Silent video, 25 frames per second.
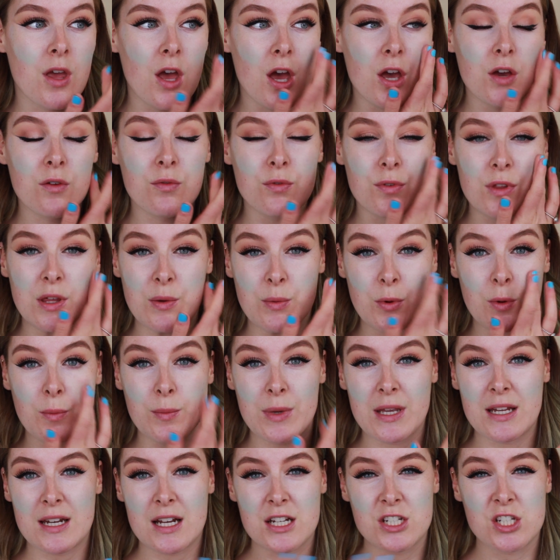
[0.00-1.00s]
hopefully it will
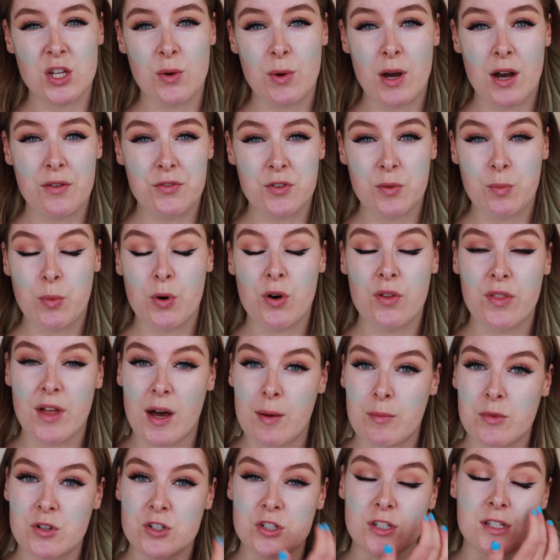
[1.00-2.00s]
mean I don't have to put
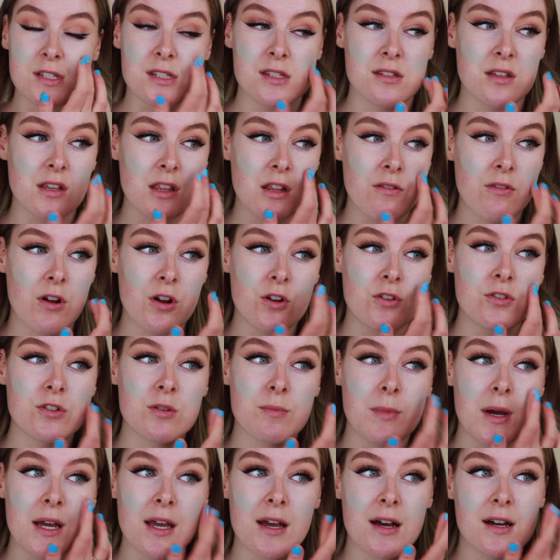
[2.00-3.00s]
that much concealer on
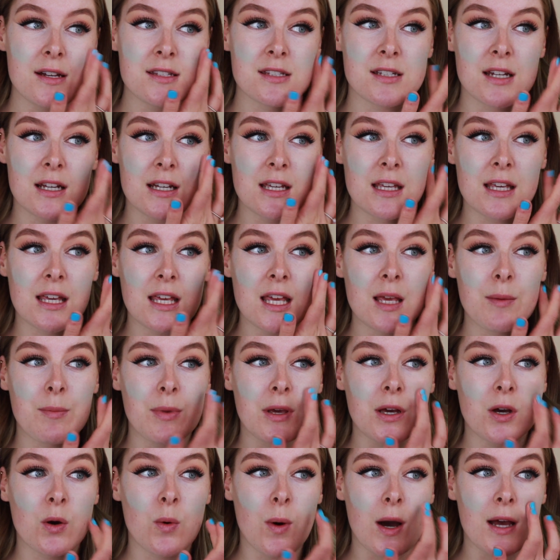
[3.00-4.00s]
under my eyes and I can
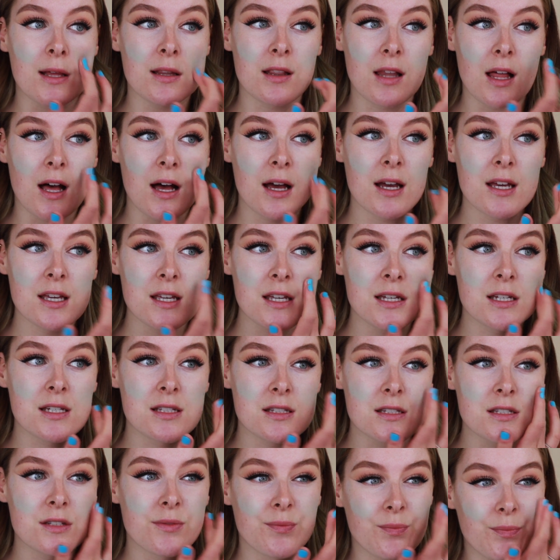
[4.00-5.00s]
keep it quite
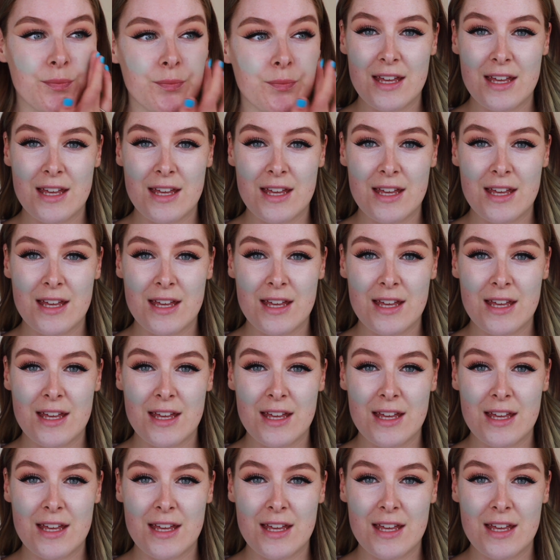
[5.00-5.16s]
light.